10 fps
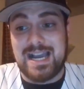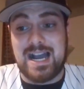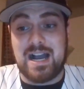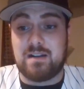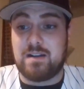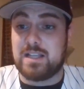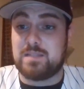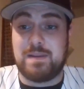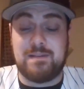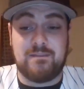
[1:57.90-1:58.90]
has
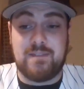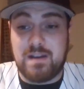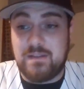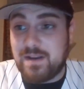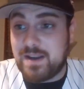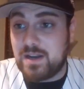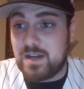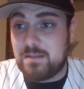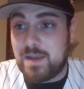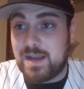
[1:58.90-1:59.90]
been very, very good
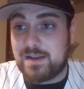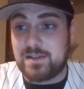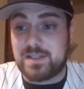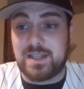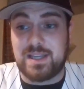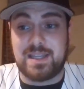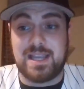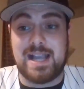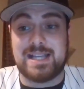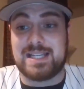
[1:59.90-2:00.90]
in the minors. The
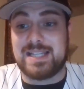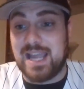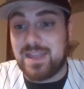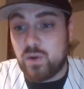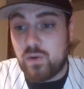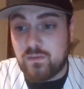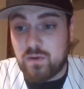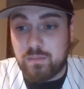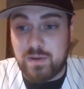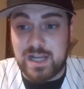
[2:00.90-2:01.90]
guy is the 10th
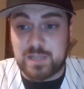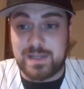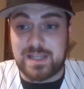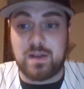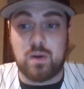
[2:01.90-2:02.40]
overall prospect in